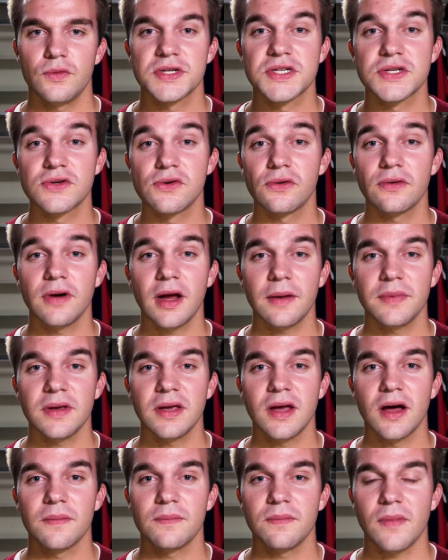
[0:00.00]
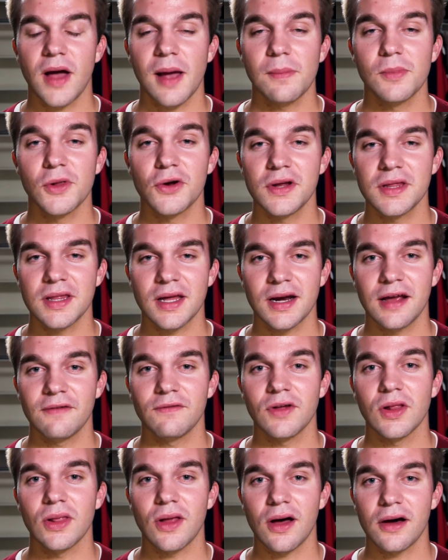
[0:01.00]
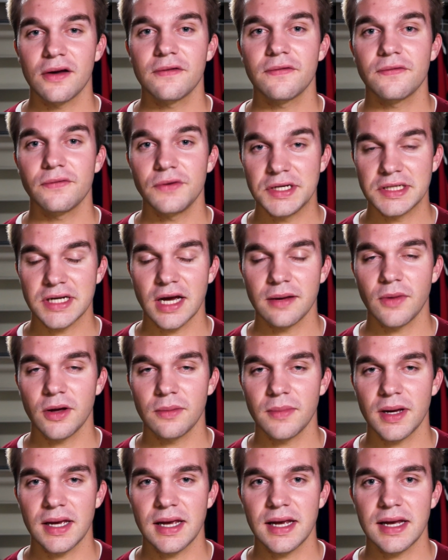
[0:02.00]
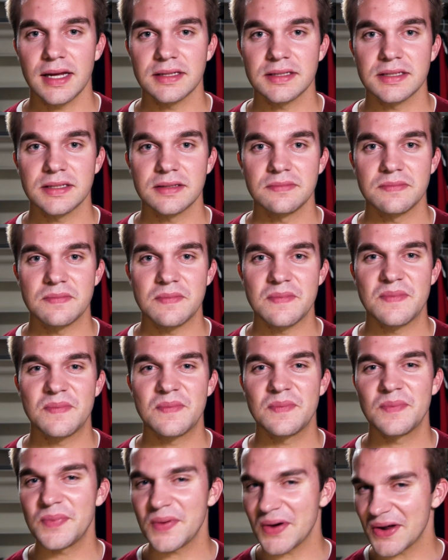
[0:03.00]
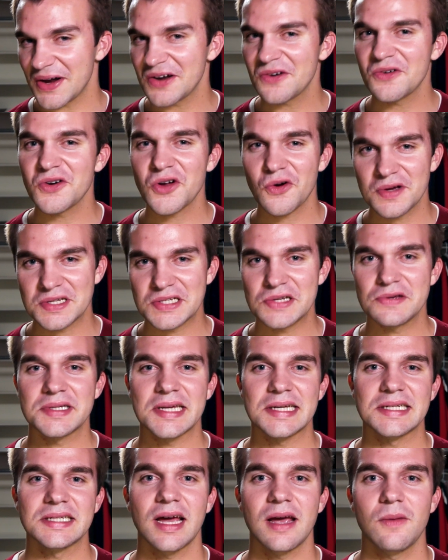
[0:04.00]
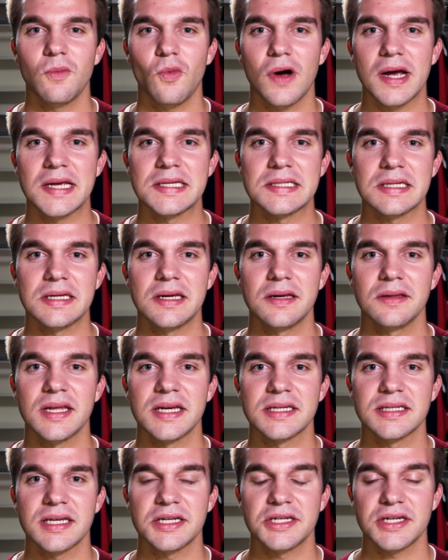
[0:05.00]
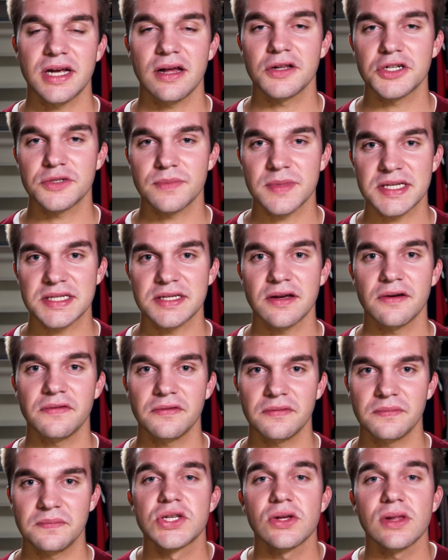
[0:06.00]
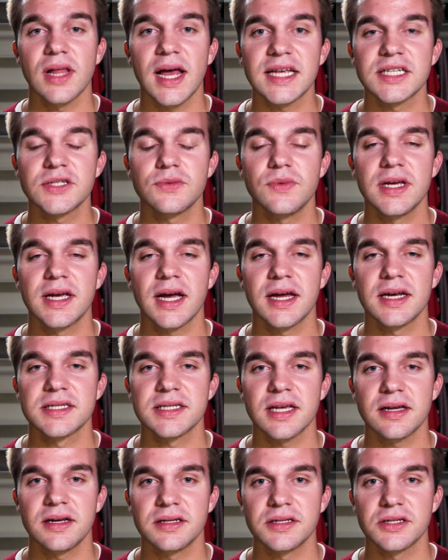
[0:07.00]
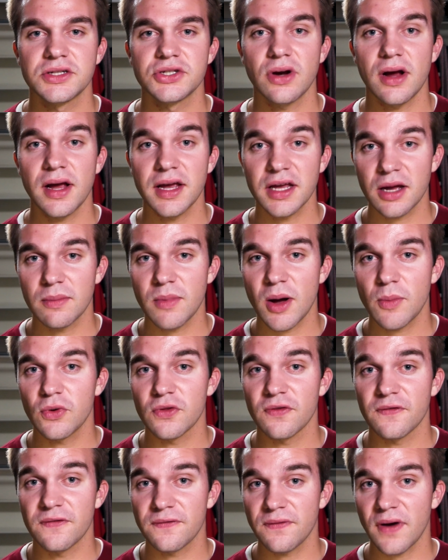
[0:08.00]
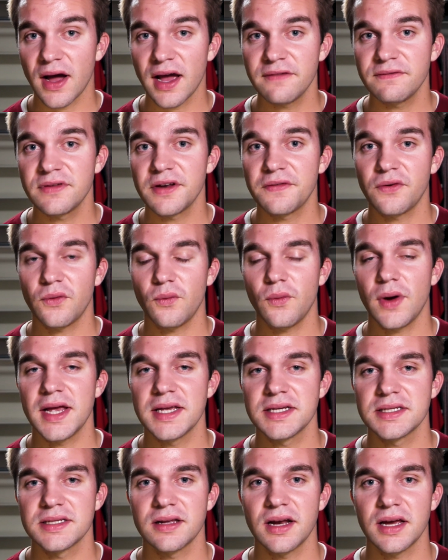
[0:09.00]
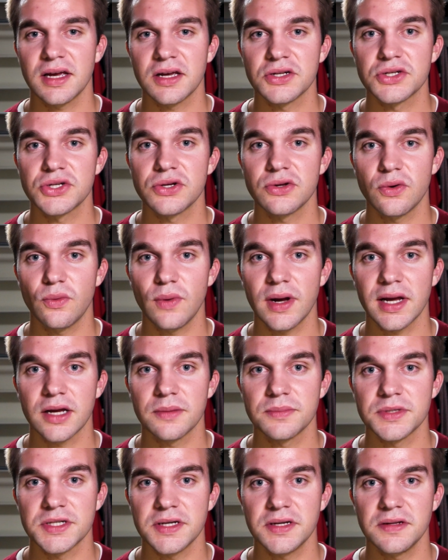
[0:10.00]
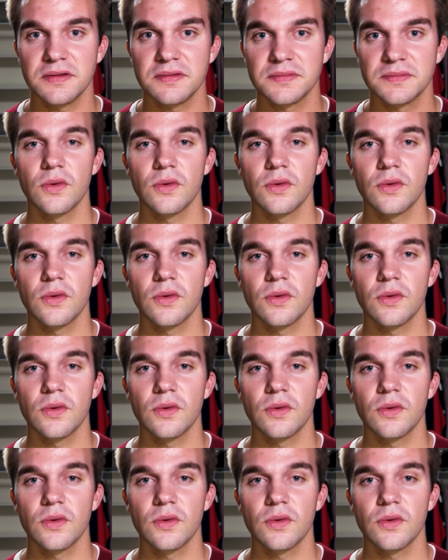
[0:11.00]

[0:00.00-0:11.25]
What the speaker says: With school wrapping up, I'm learning that I have a lot of free time on my hands. But I don't always use that time wisely unless I challenge myself. So last week I decided to try and come up with 5 different ways that I could shoot a wake-up scene.